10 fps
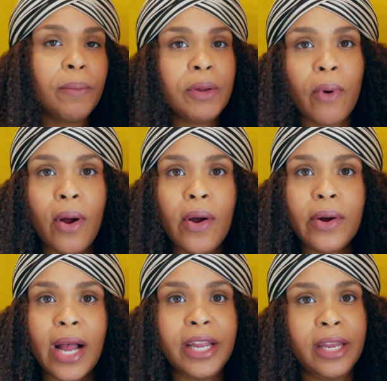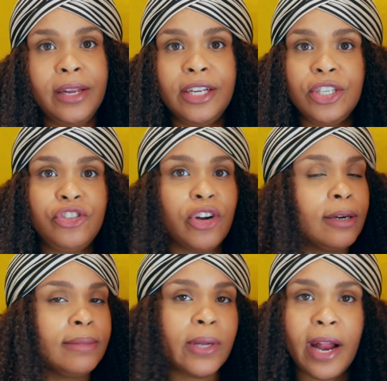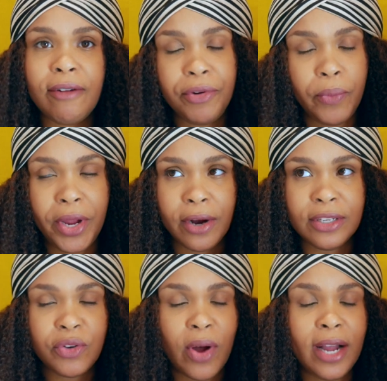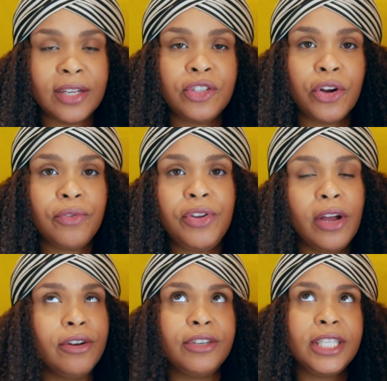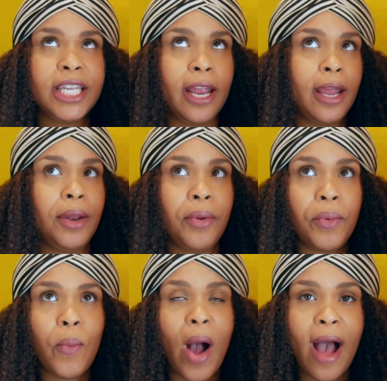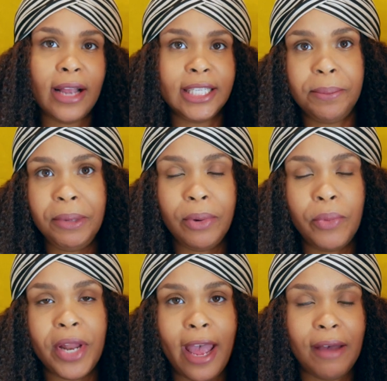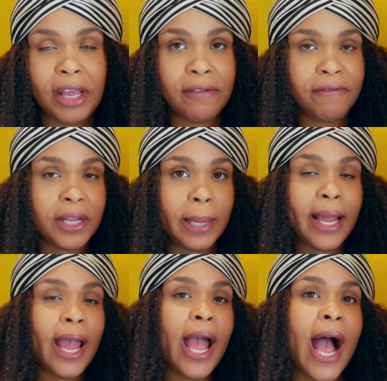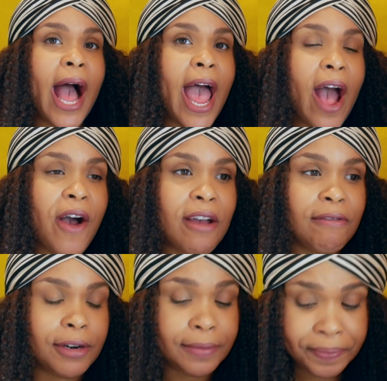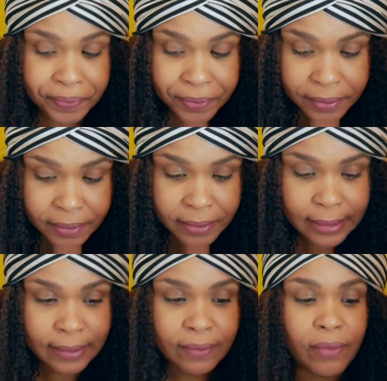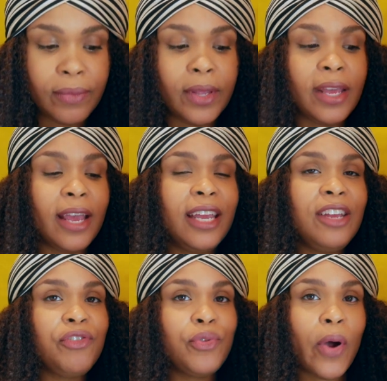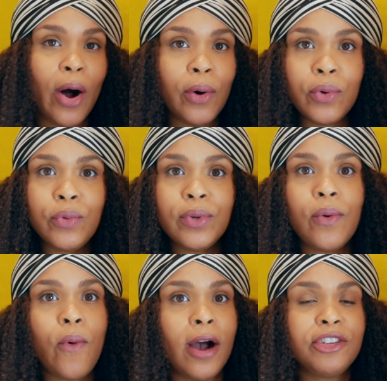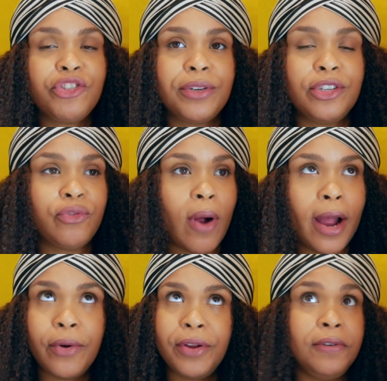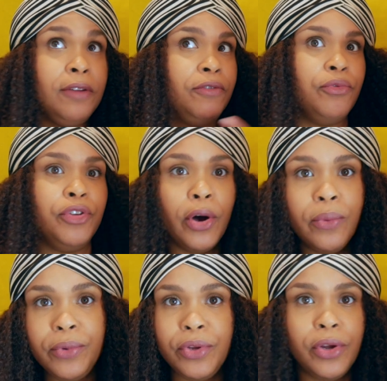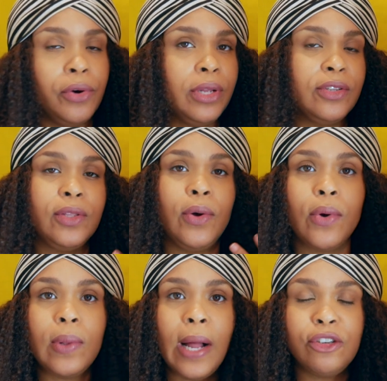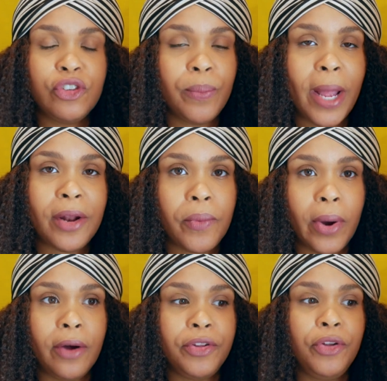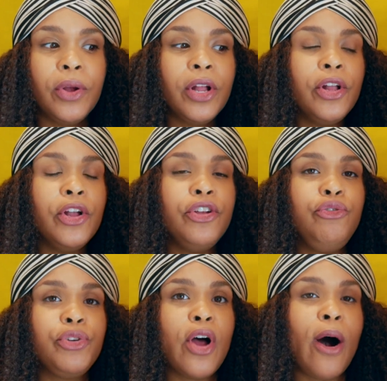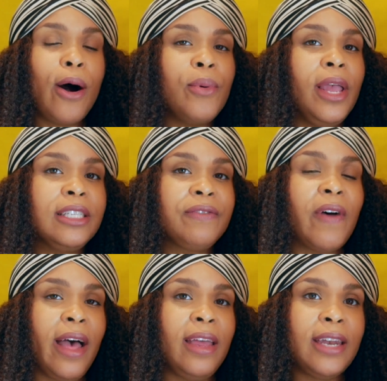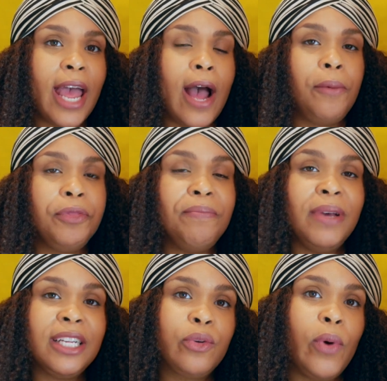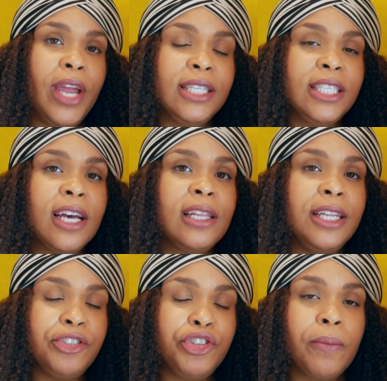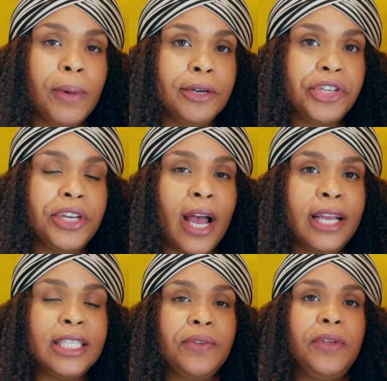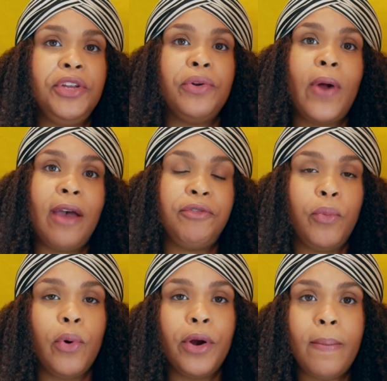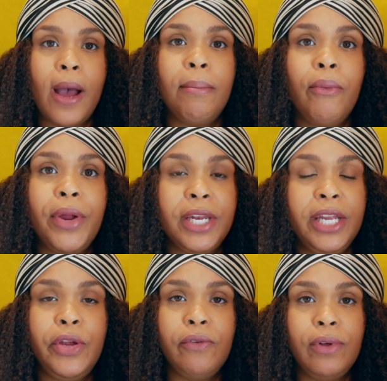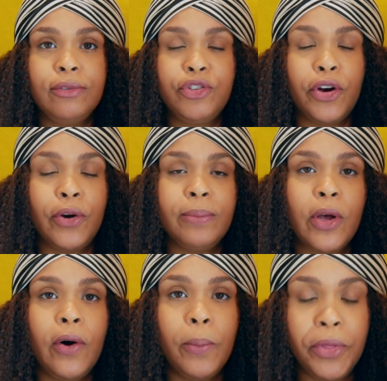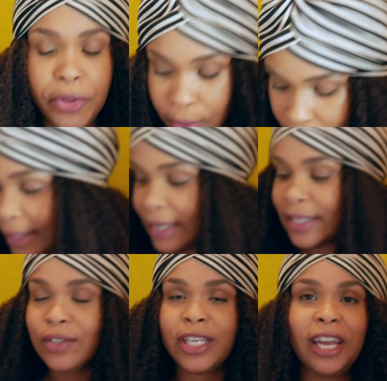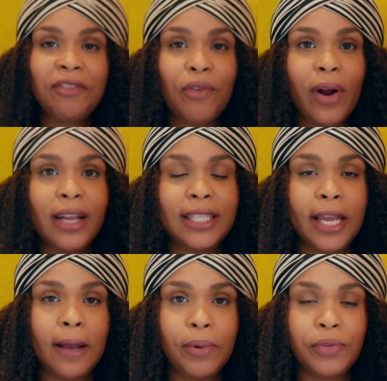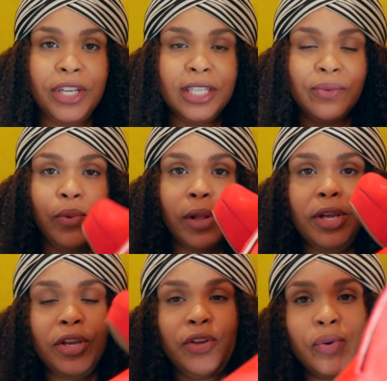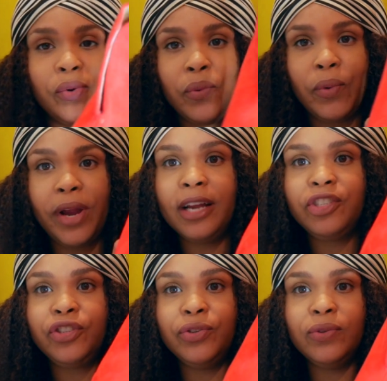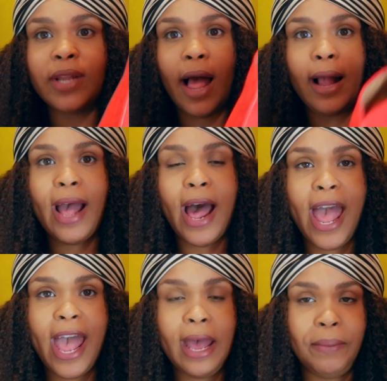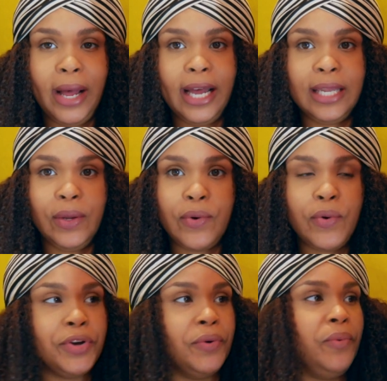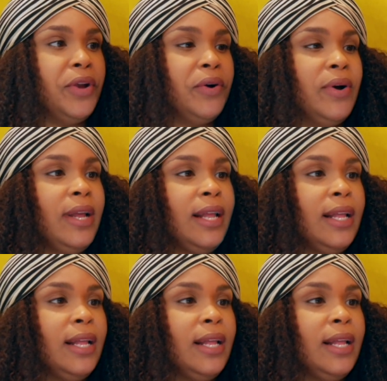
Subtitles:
get me wrong, I get it. Germs are everywhere, so I can certainly understand why some people would have that feeling. However, if you own a washer and a dryer, even if you don't, there's a local laundromat around you, you can always find out the best way to cleanse your merchandise so that you don't have to worry about bringing any of those germs home with you. So take, for example, these really cute red shoes that I got at my local Goodwill.